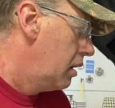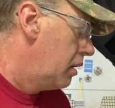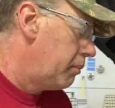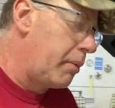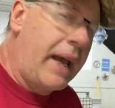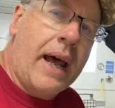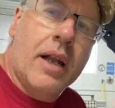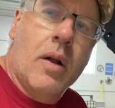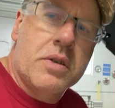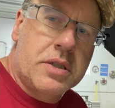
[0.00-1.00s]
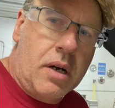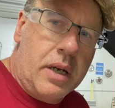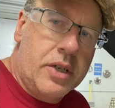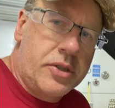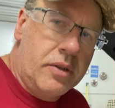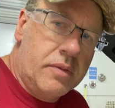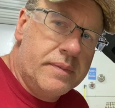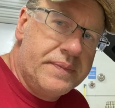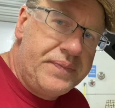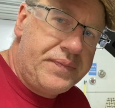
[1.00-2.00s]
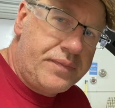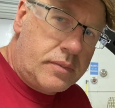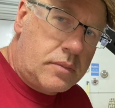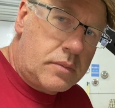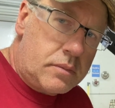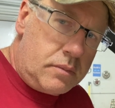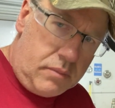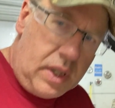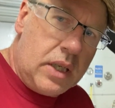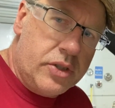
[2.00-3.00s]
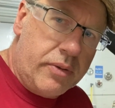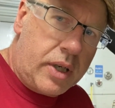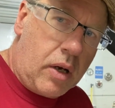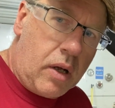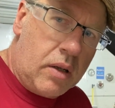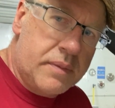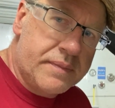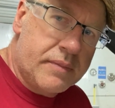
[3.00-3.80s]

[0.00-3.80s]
But we had a no start issue. As you recall,